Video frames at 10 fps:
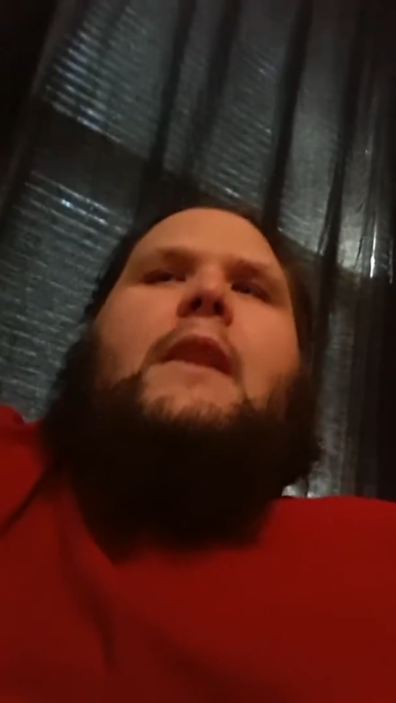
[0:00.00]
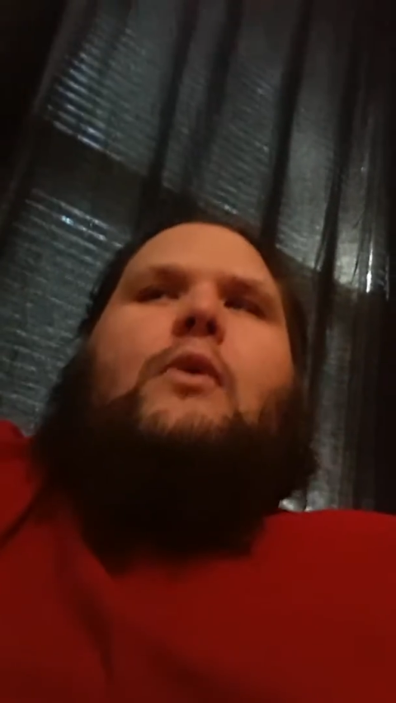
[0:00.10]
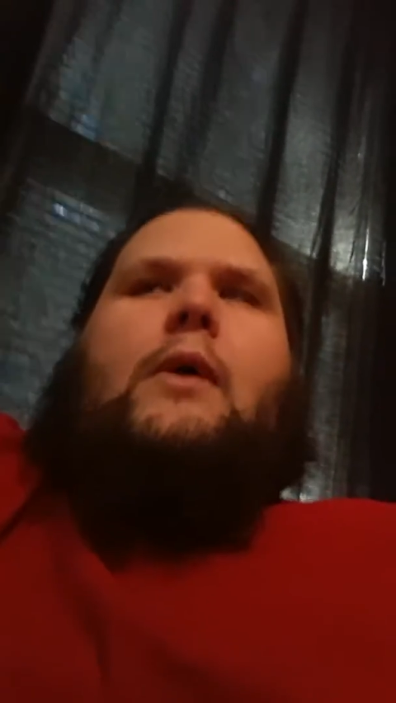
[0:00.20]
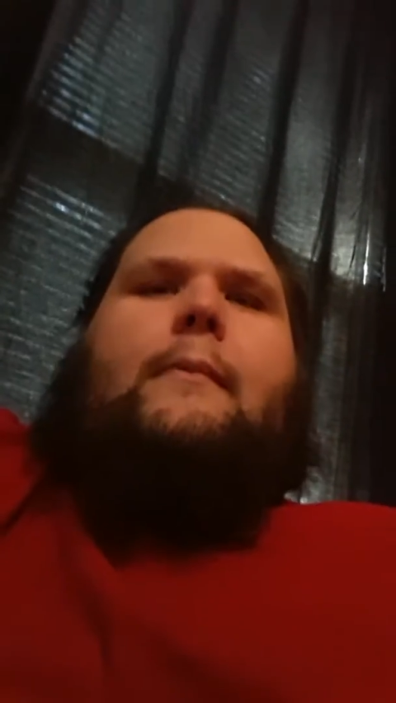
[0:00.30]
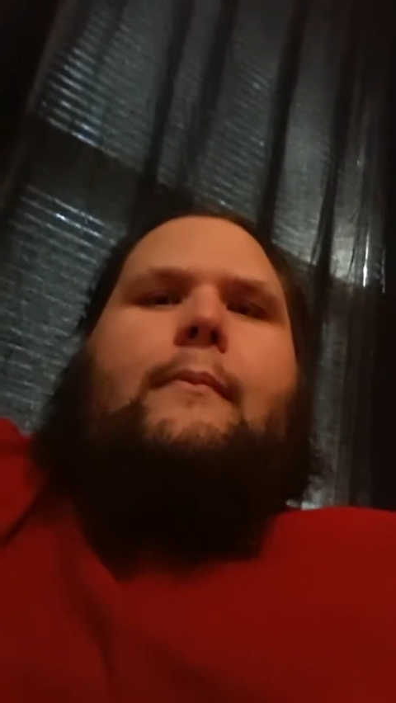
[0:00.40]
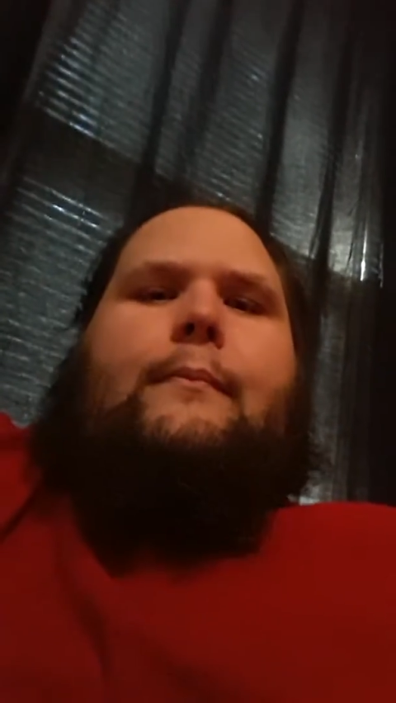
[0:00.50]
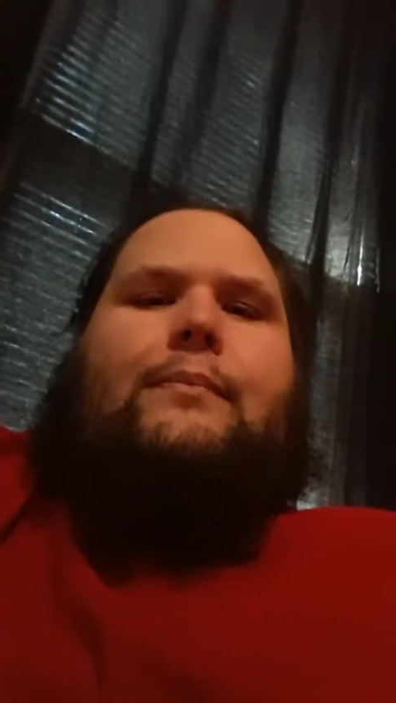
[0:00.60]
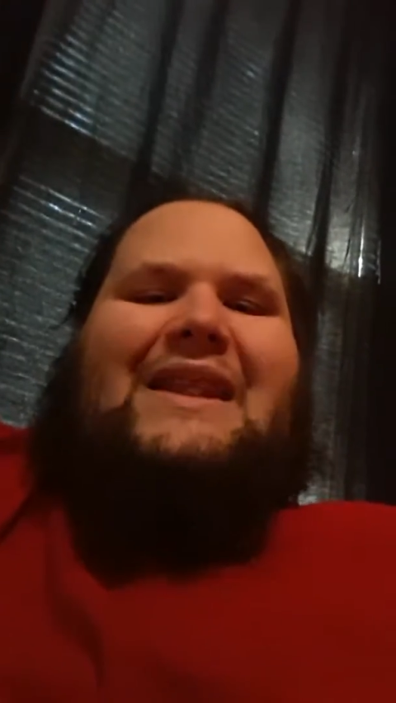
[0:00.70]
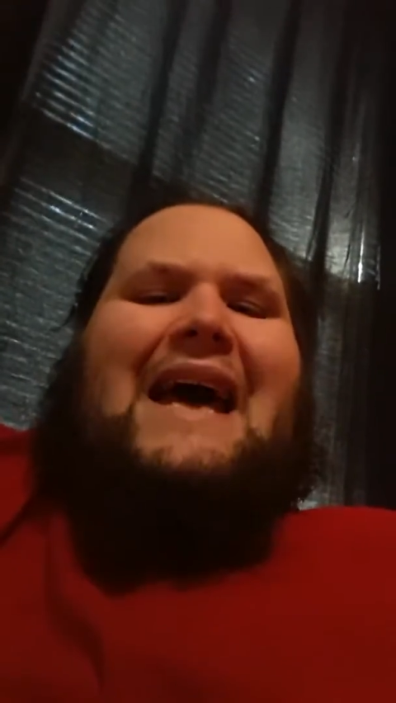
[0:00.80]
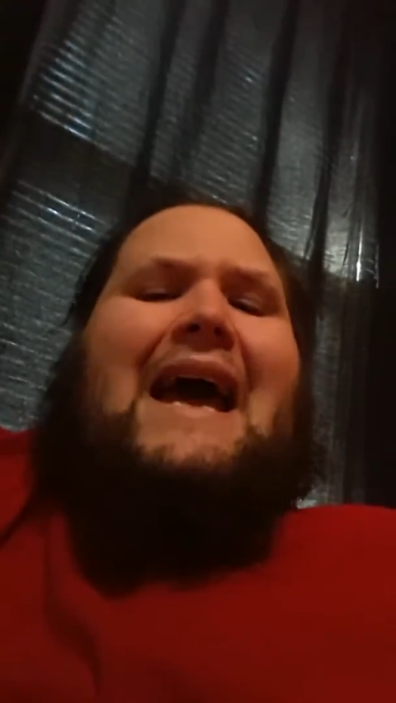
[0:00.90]
Well,
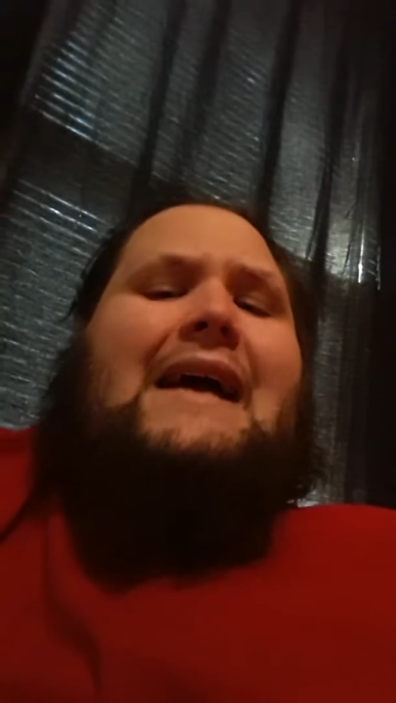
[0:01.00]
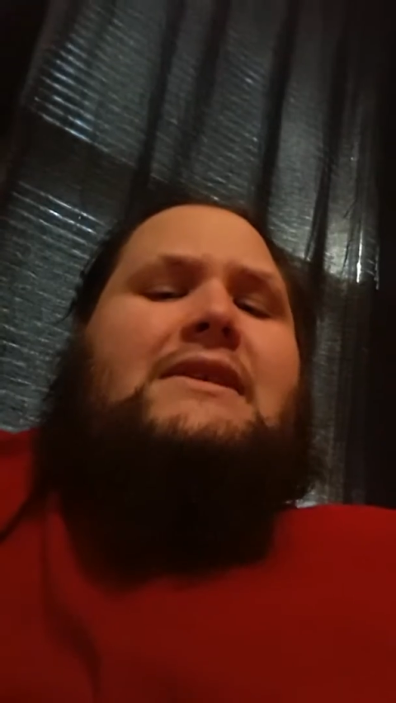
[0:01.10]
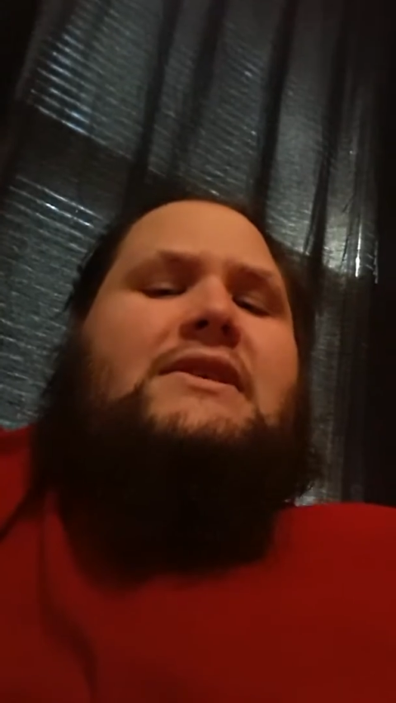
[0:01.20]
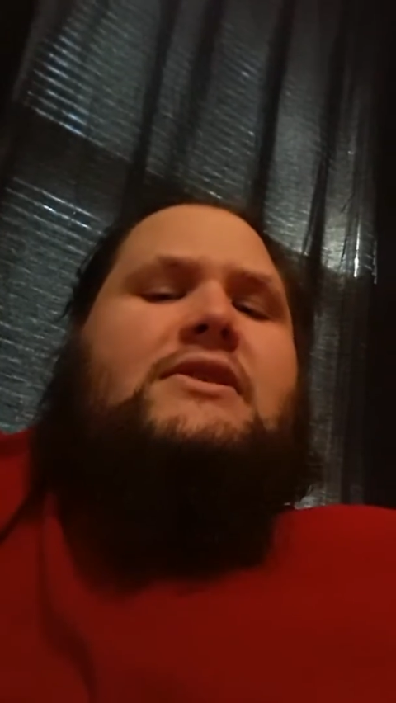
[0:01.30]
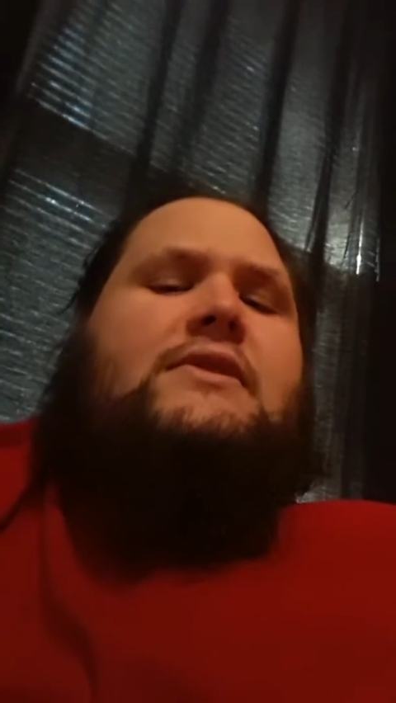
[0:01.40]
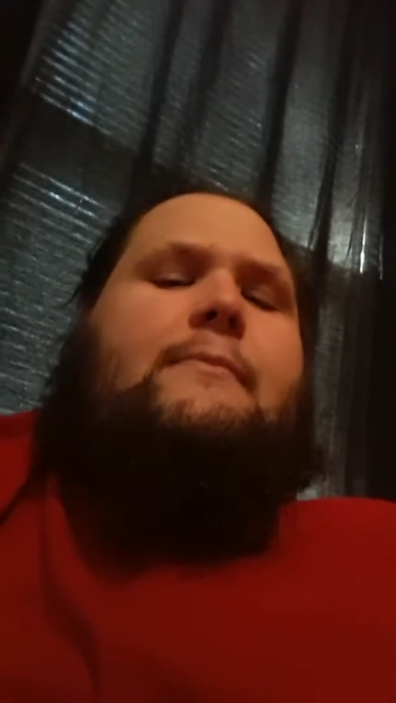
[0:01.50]
Blast